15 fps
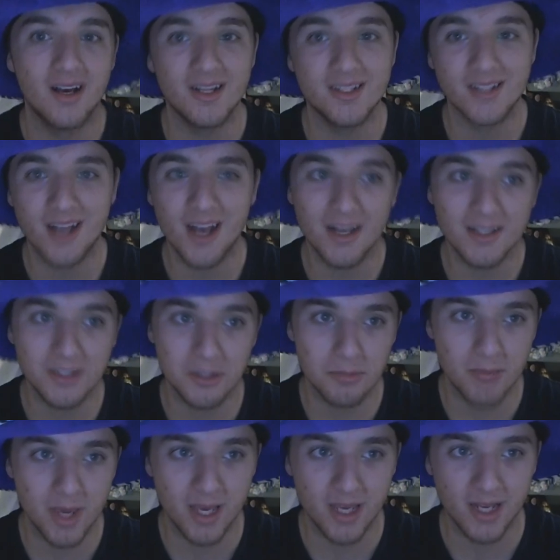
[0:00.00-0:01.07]
"It's a
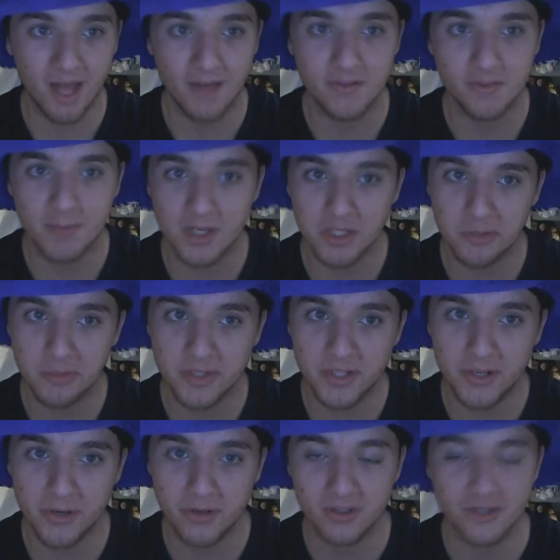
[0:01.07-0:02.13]
custom made out of special
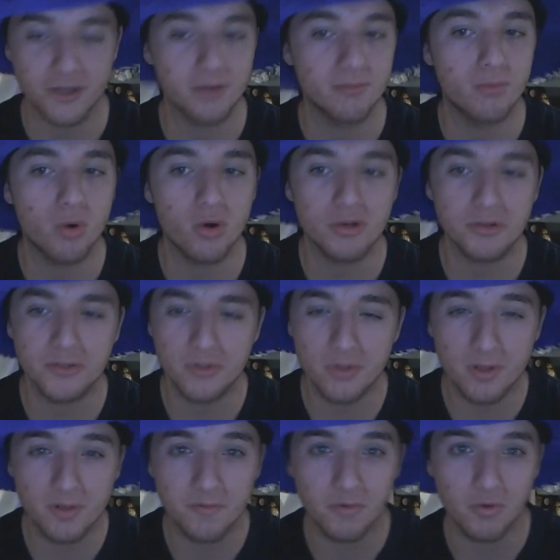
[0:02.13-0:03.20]
materials that are more
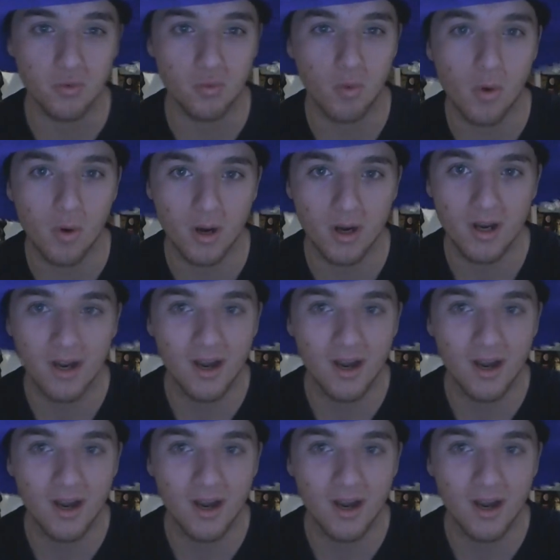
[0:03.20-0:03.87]
suited for war."